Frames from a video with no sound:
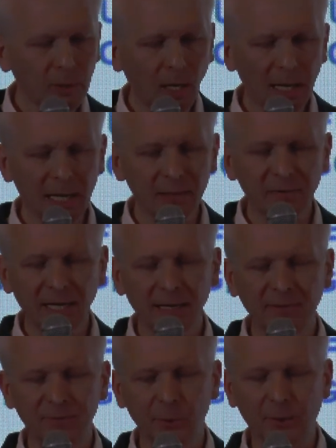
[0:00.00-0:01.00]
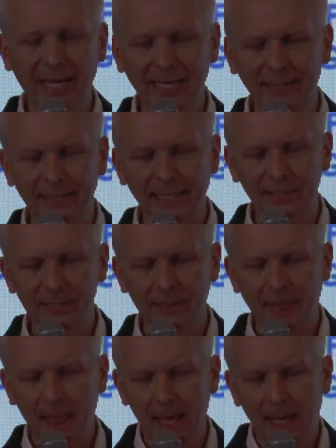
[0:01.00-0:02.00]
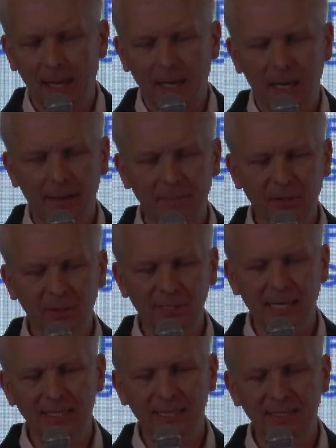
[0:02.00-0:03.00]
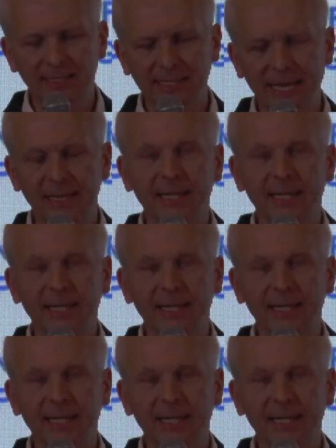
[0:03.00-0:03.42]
And we have a few candidates. Because as I said,